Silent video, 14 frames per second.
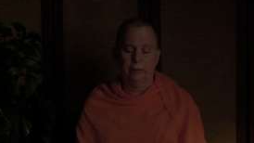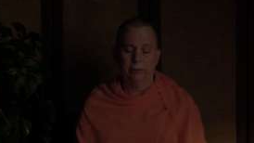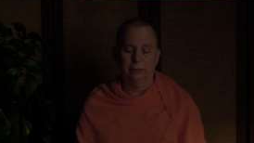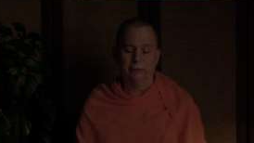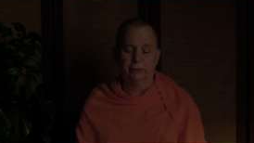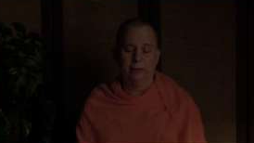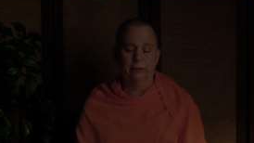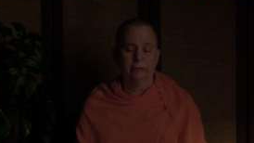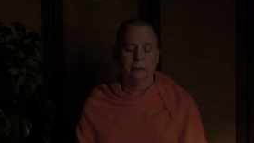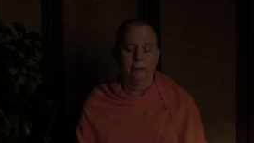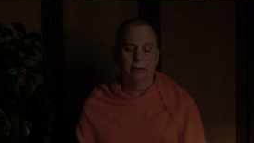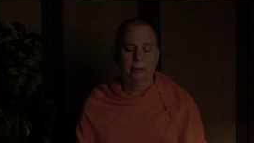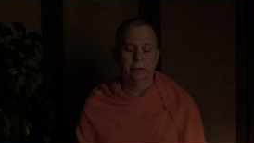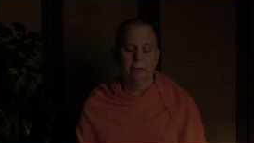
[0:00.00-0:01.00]
listening
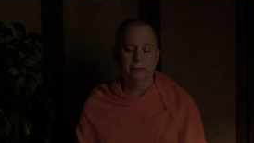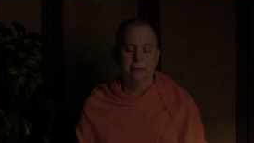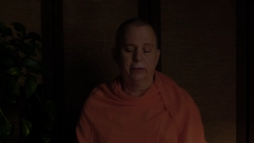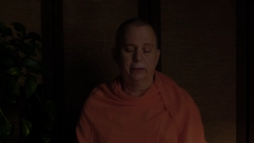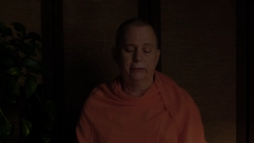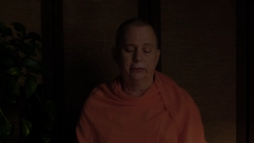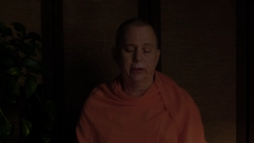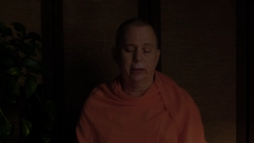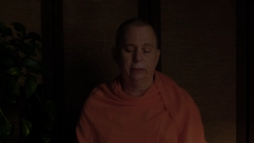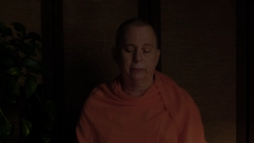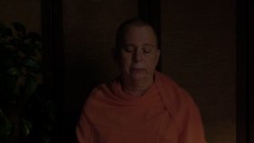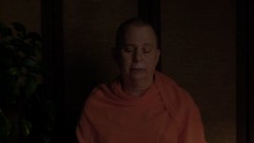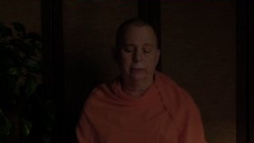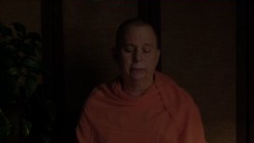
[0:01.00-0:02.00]
to the hissing
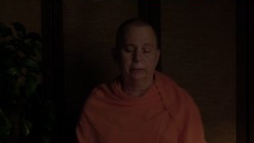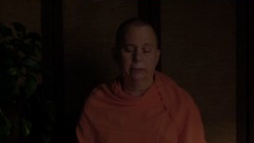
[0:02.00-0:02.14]
sound